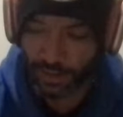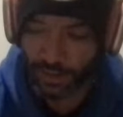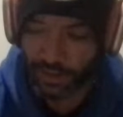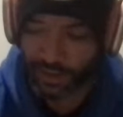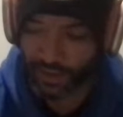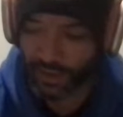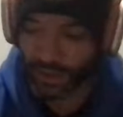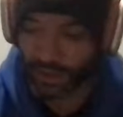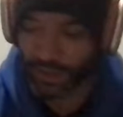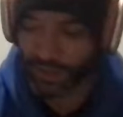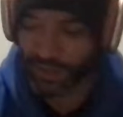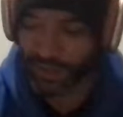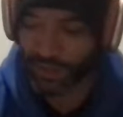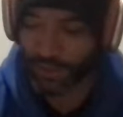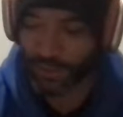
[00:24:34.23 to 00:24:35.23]
They heard
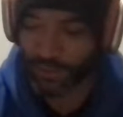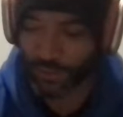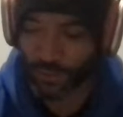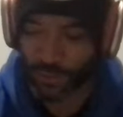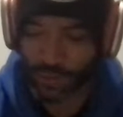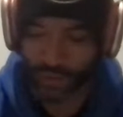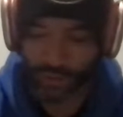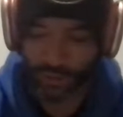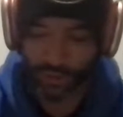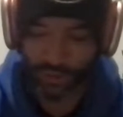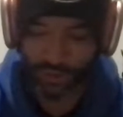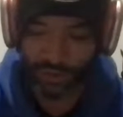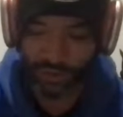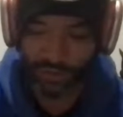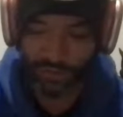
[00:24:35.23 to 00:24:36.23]
me all the way
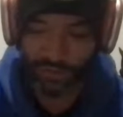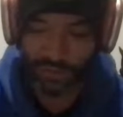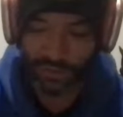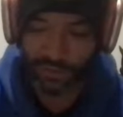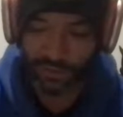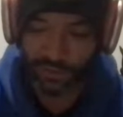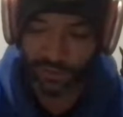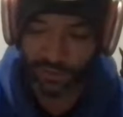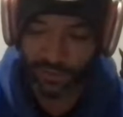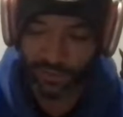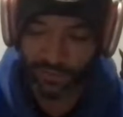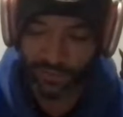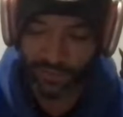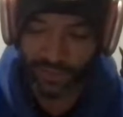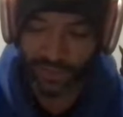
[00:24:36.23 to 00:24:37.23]
across the field.
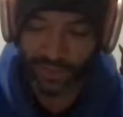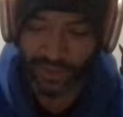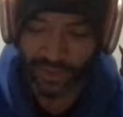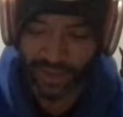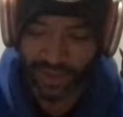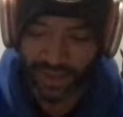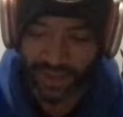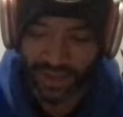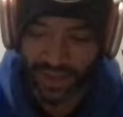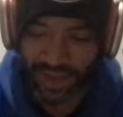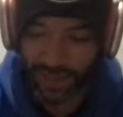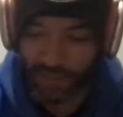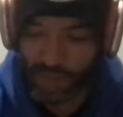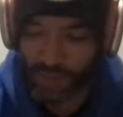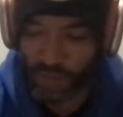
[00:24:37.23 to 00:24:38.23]

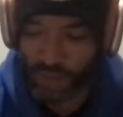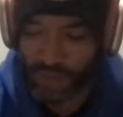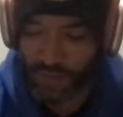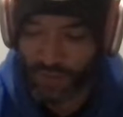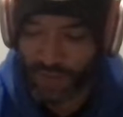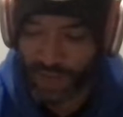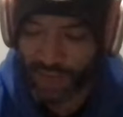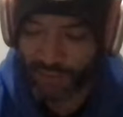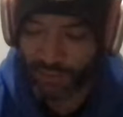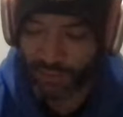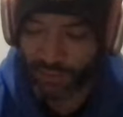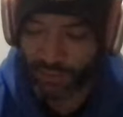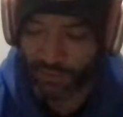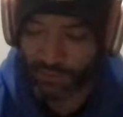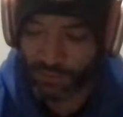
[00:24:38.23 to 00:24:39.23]
On my way back through
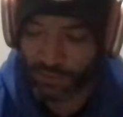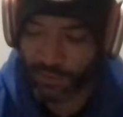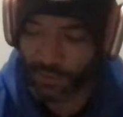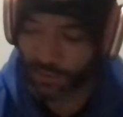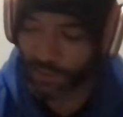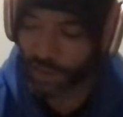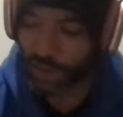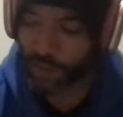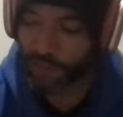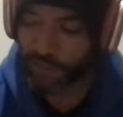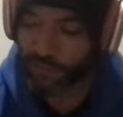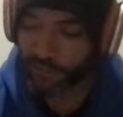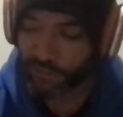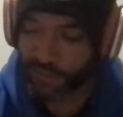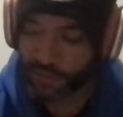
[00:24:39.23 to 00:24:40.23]
the field, a couple
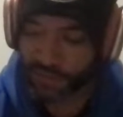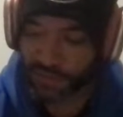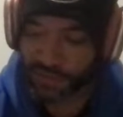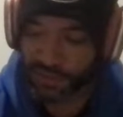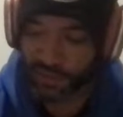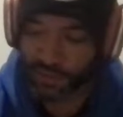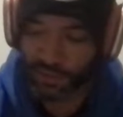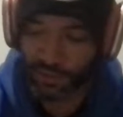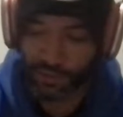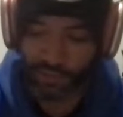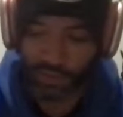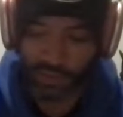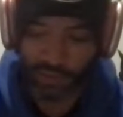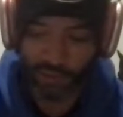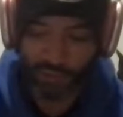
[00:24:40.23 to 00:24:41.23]
of pheasants took
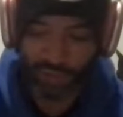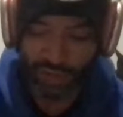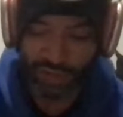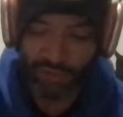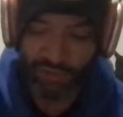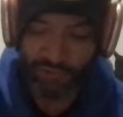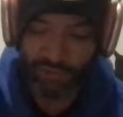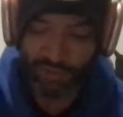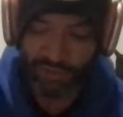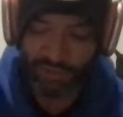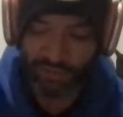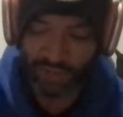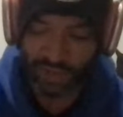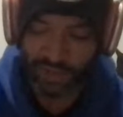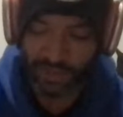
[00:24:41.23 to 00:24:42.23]
flight right in front of
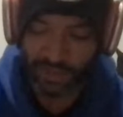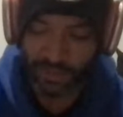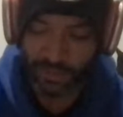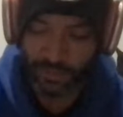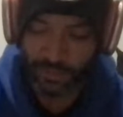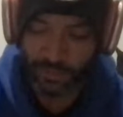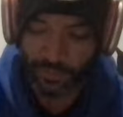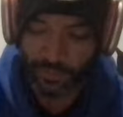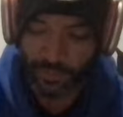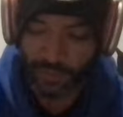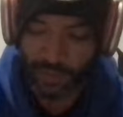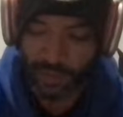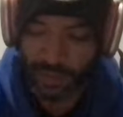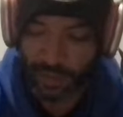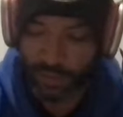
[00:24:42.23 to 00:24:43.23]
me.
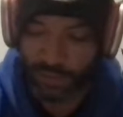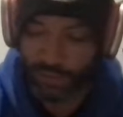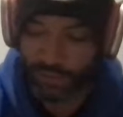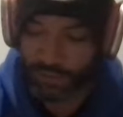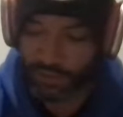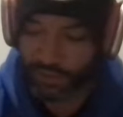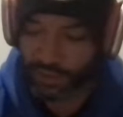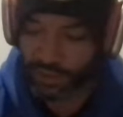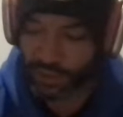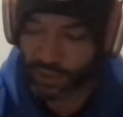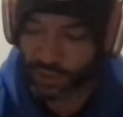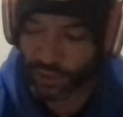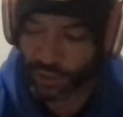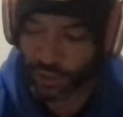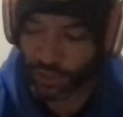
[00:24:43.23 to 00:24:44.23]
I was usually a
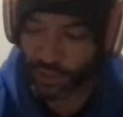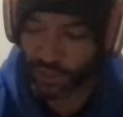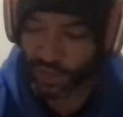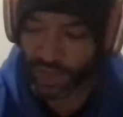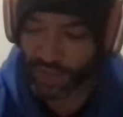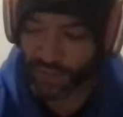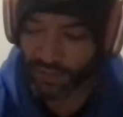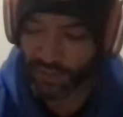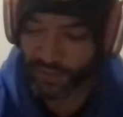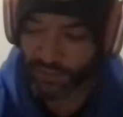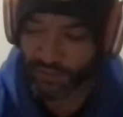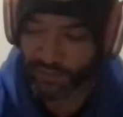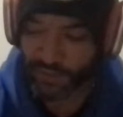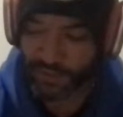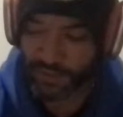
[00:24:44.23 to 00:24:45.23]
sharp shot during
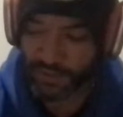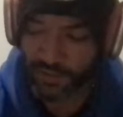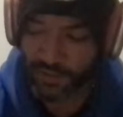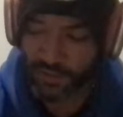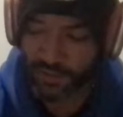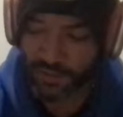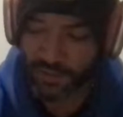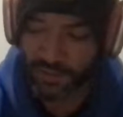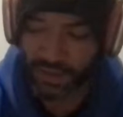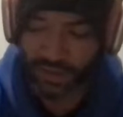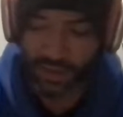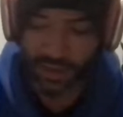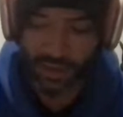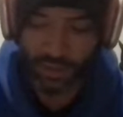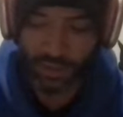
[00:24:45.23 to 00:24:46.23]
pheasant season,
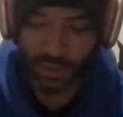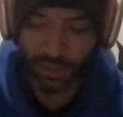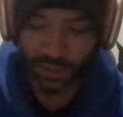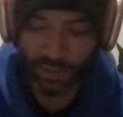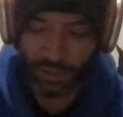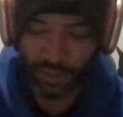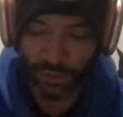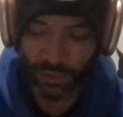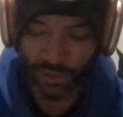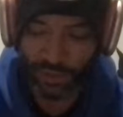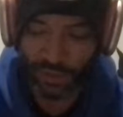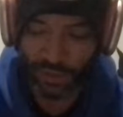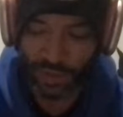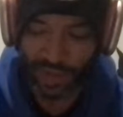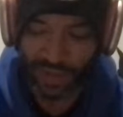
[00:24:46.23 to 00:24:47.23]
but I was so
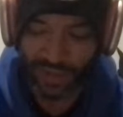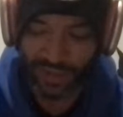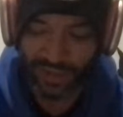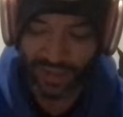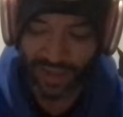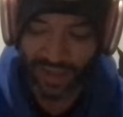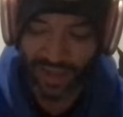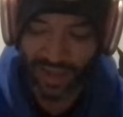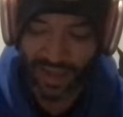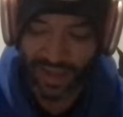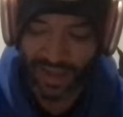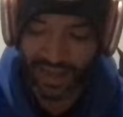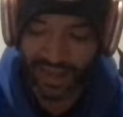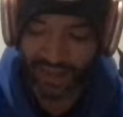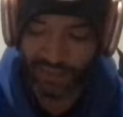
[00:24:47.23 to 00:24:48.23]
distracted I
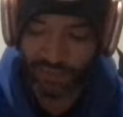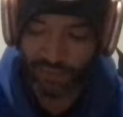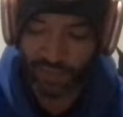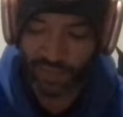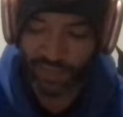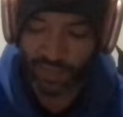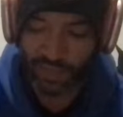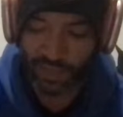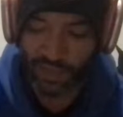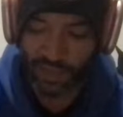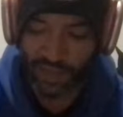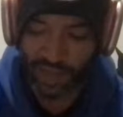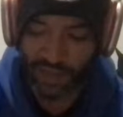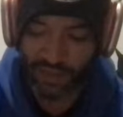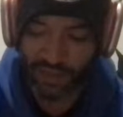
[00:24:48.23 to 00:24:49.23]
didn't even raise my
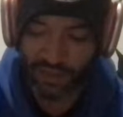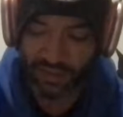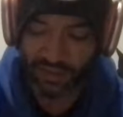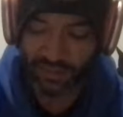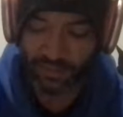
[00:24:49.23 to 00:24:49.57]
shotgun.